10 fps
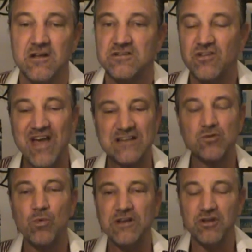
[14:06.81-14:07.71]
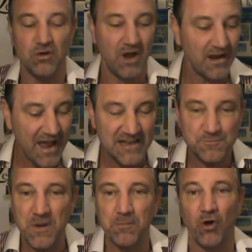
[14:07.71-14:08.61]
So that's what we do. I ask people,